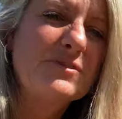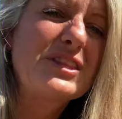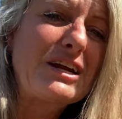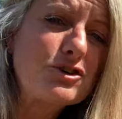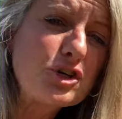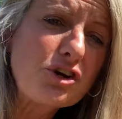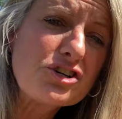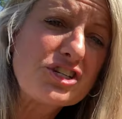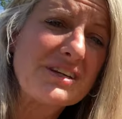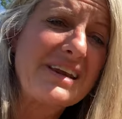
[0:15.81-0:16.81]
They are
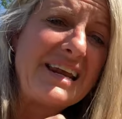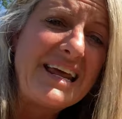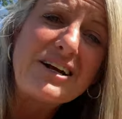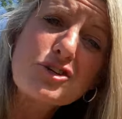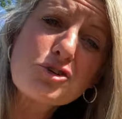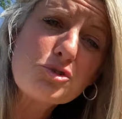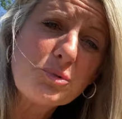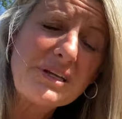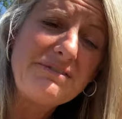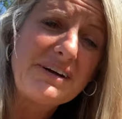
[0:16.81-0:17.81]
charging an extra
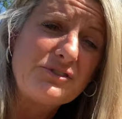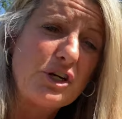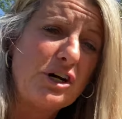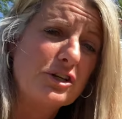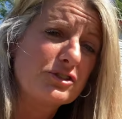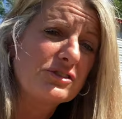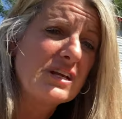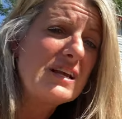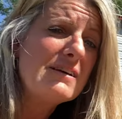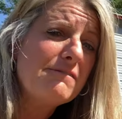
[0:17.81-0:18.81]
twenty-five dollars
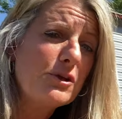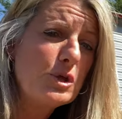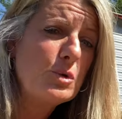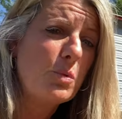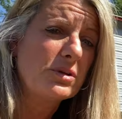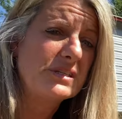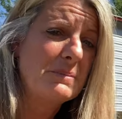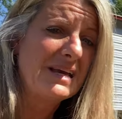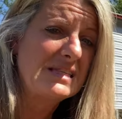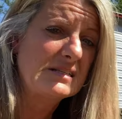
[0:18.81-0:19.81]
if you want to
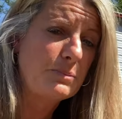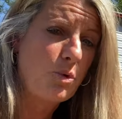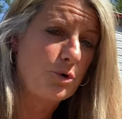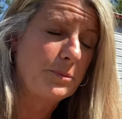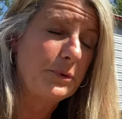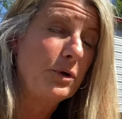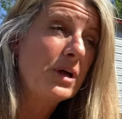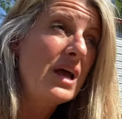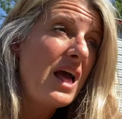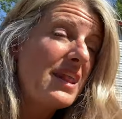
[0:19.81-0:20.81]
make this portable.
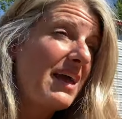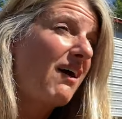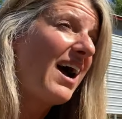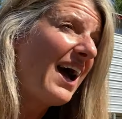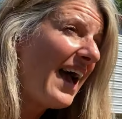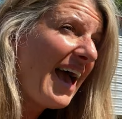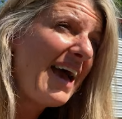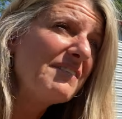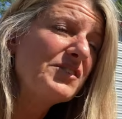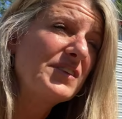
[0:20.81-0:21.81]
Now, I
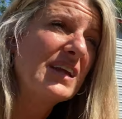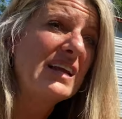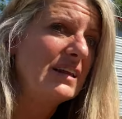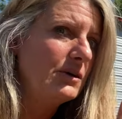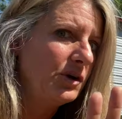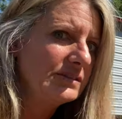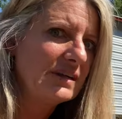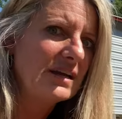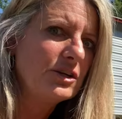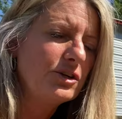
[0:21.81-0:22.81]
have seen, and I'm not
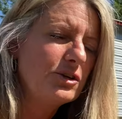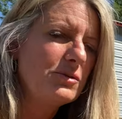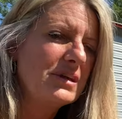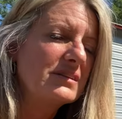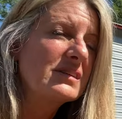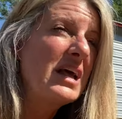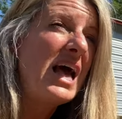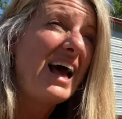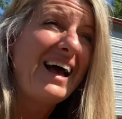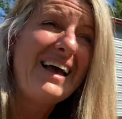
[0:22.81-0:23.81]
saying to do this,
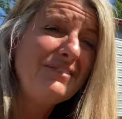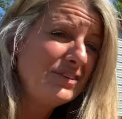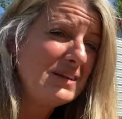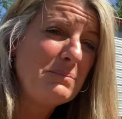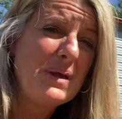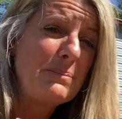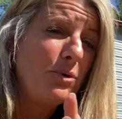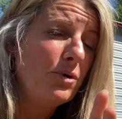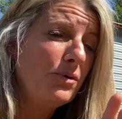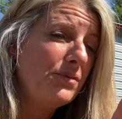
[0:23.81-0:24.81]
I have seen
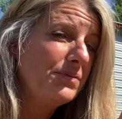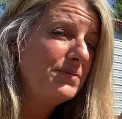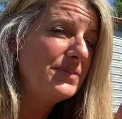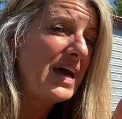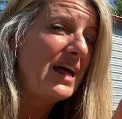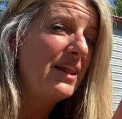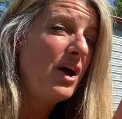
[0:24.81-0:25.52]
people that